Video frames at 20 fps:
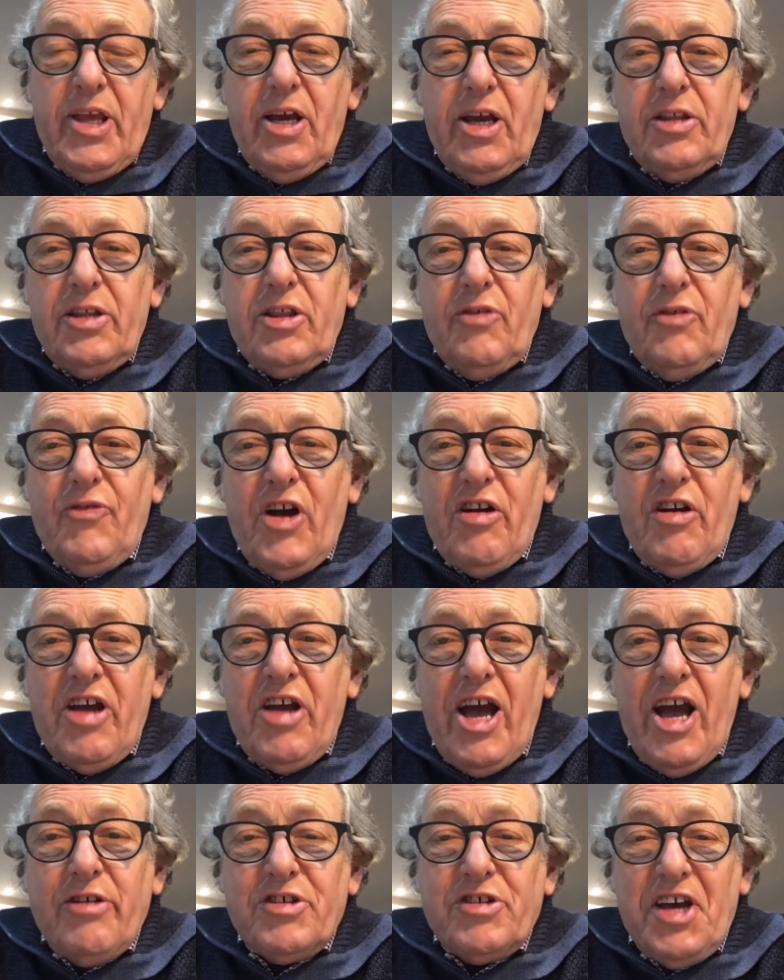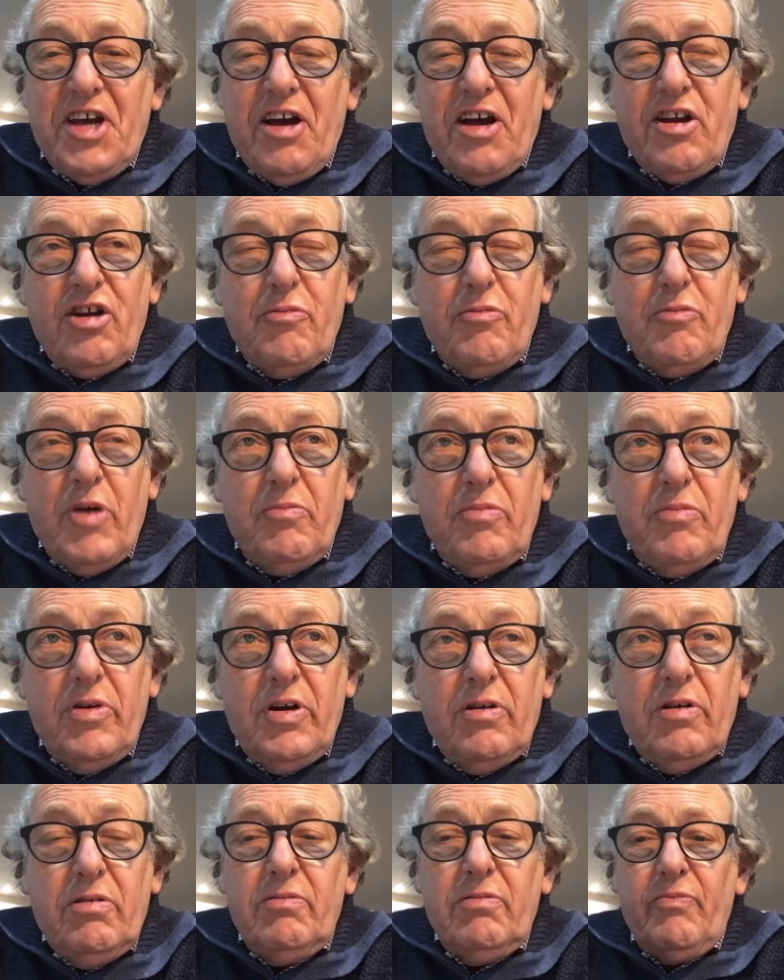At the very outset, you
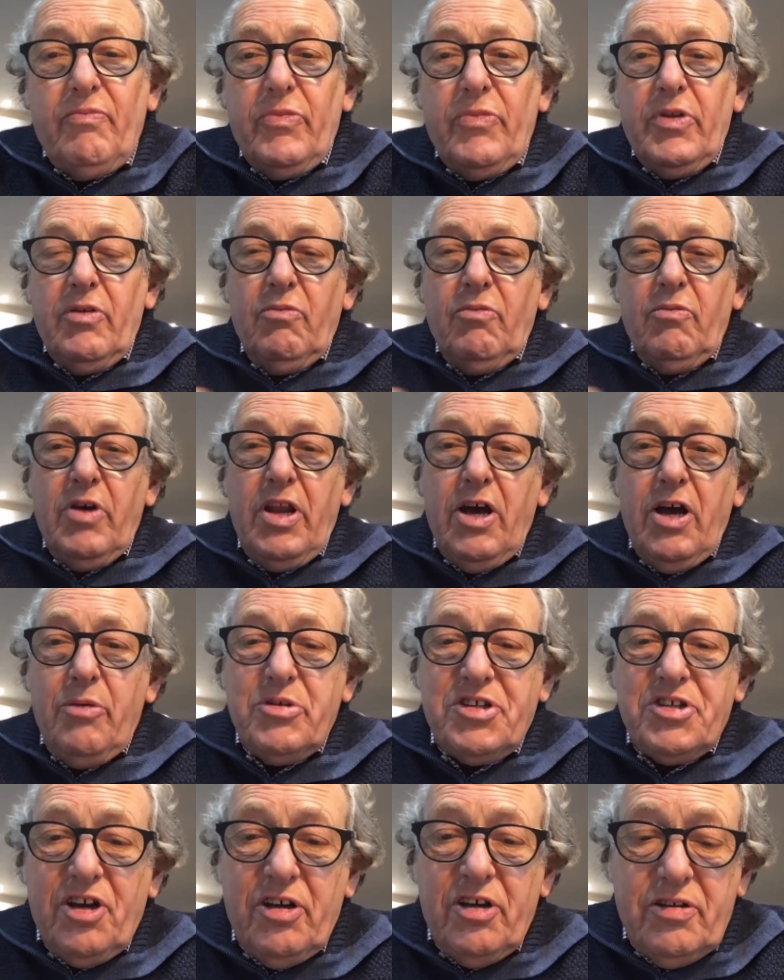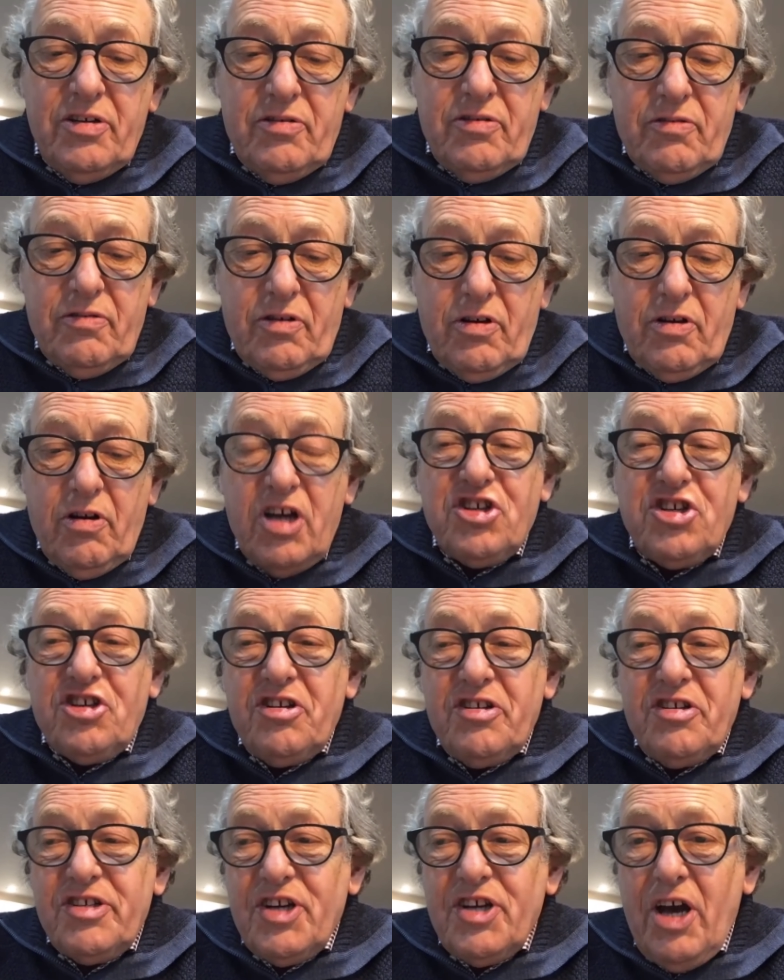remember when I was on
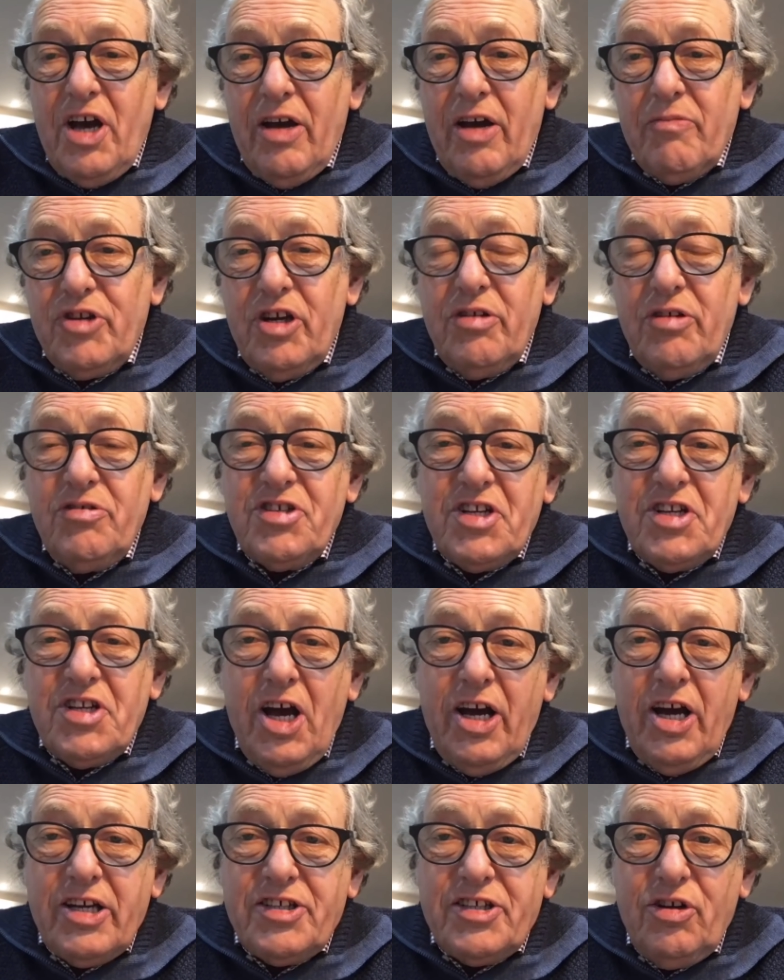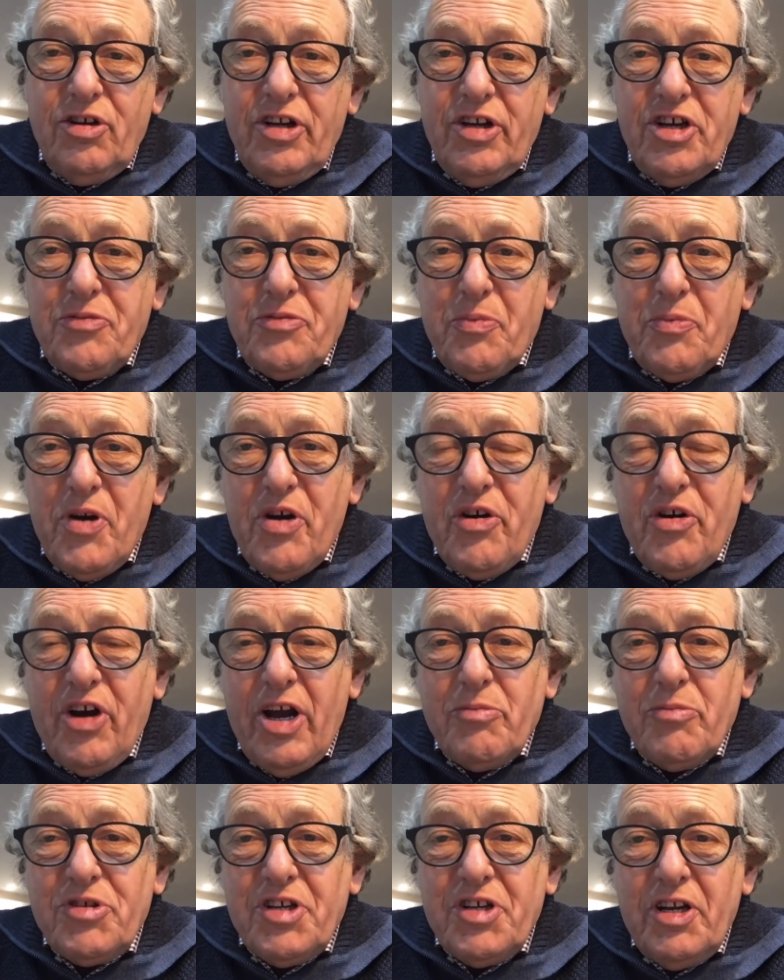Question Time, Newsnight and all those
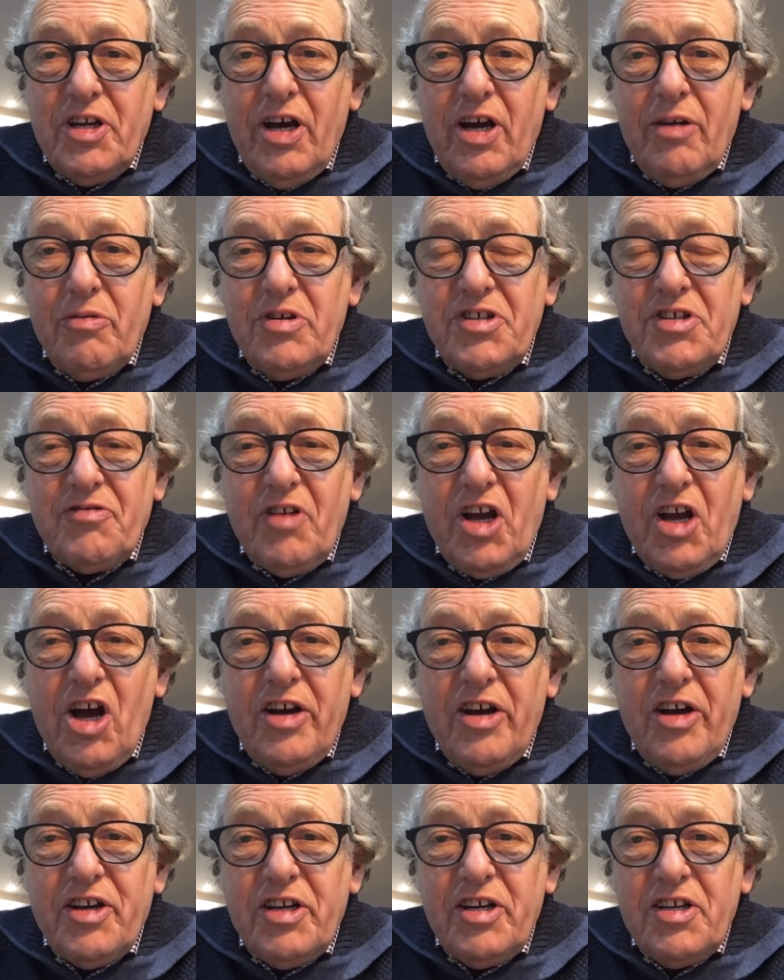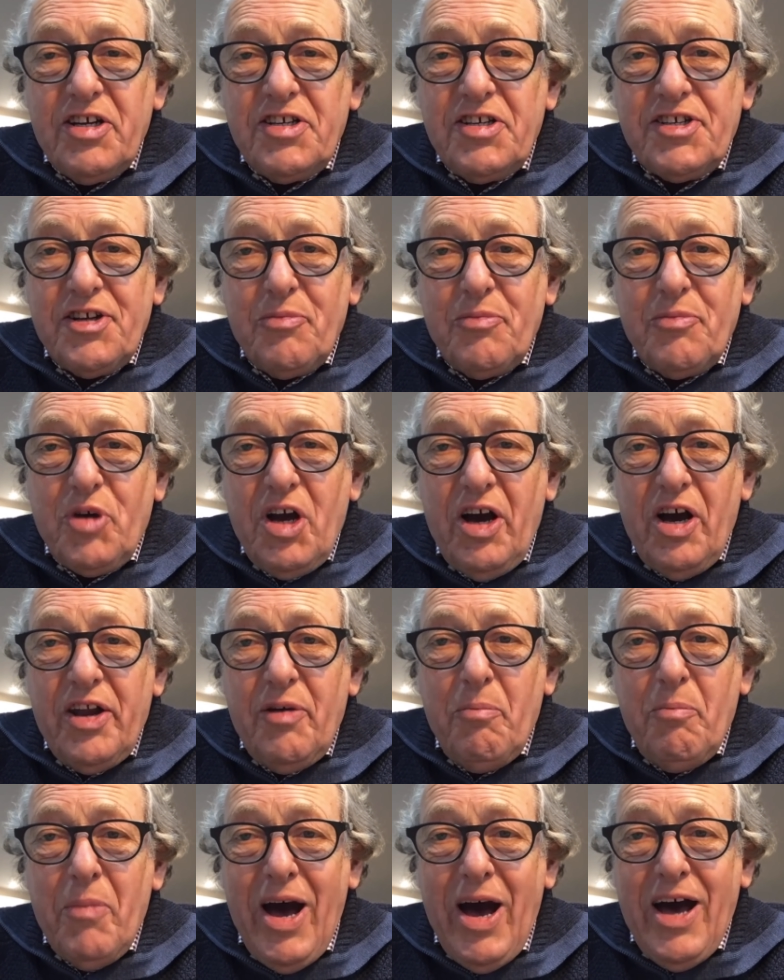programs, and I was regarded as some kind
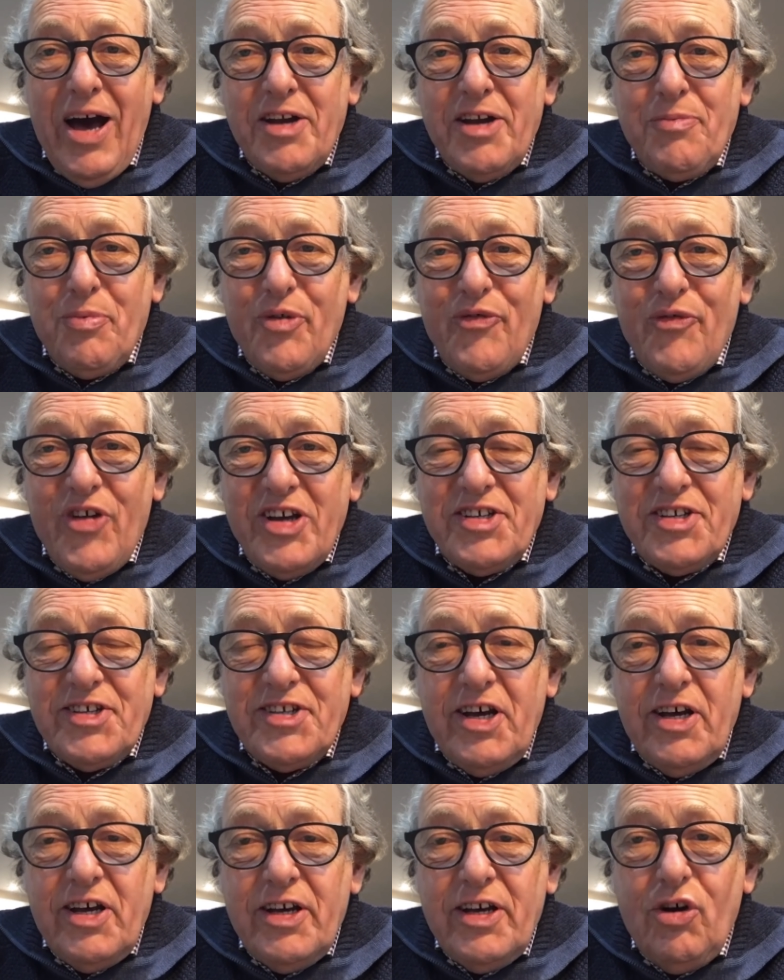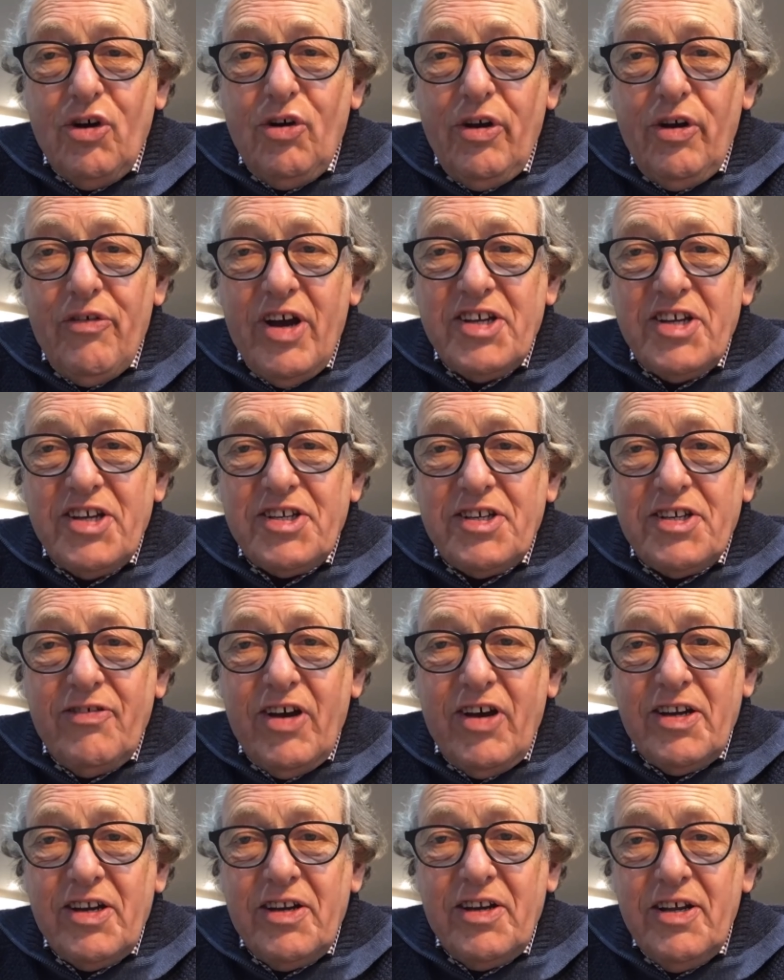of mad professor and all the rest of
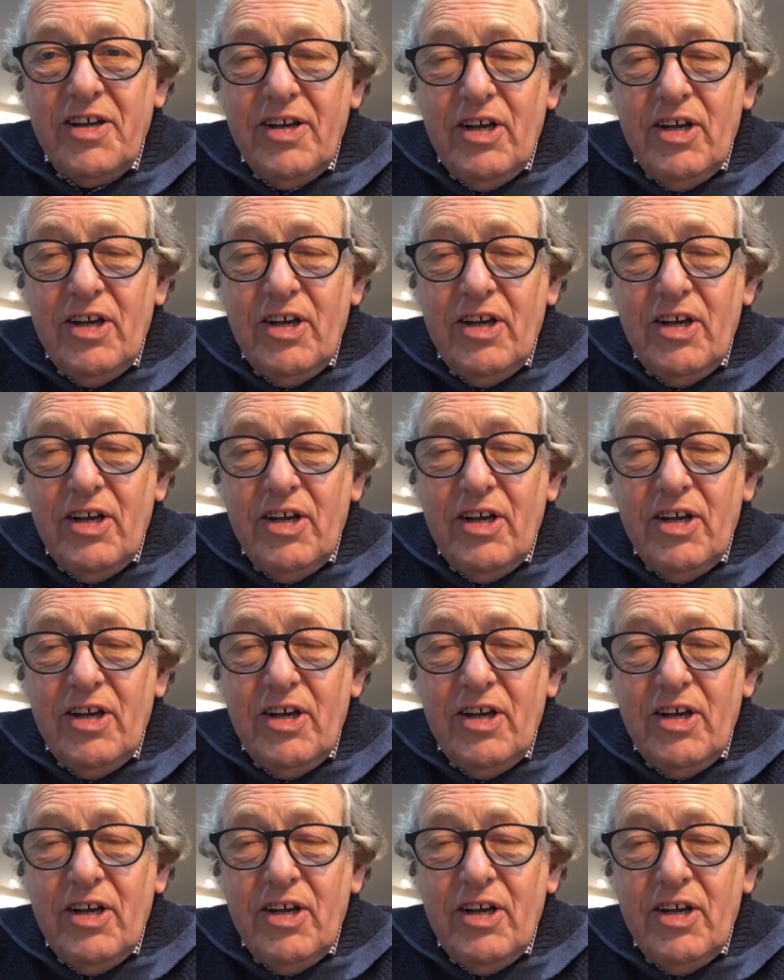it and